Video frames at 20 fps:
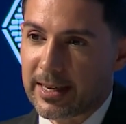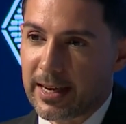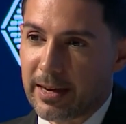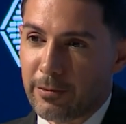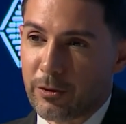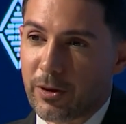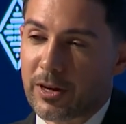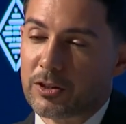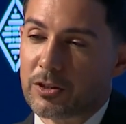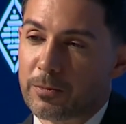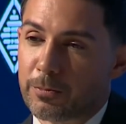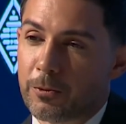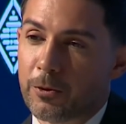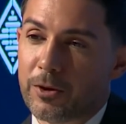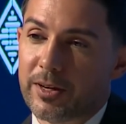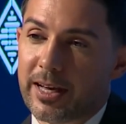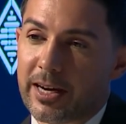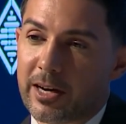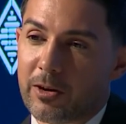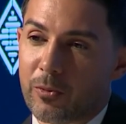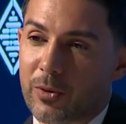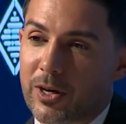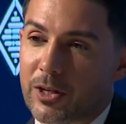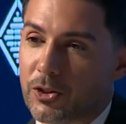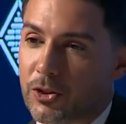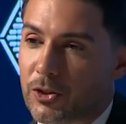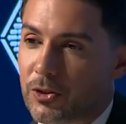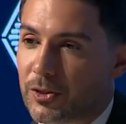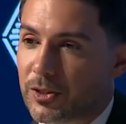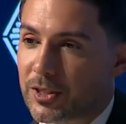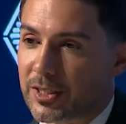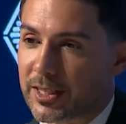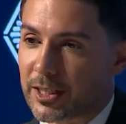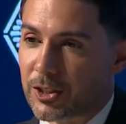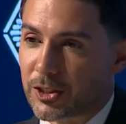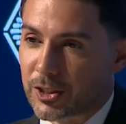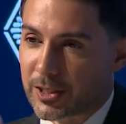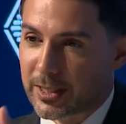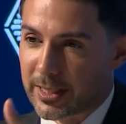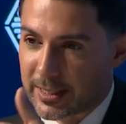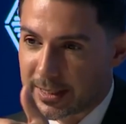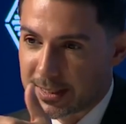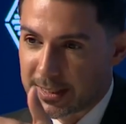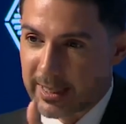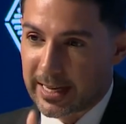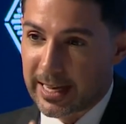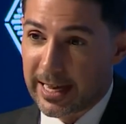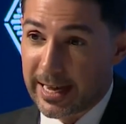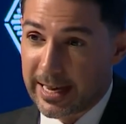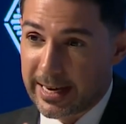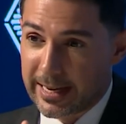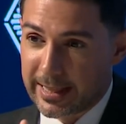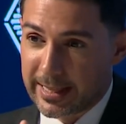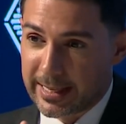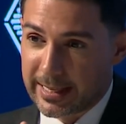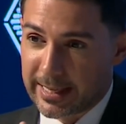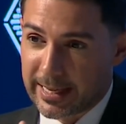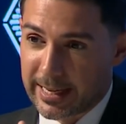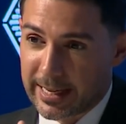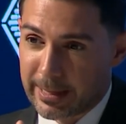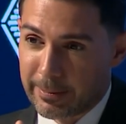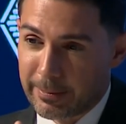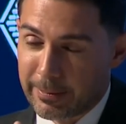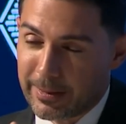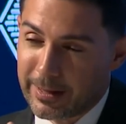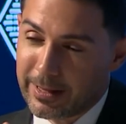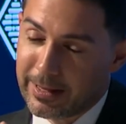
If you had to point out one jurisdiction that's ahead of the game,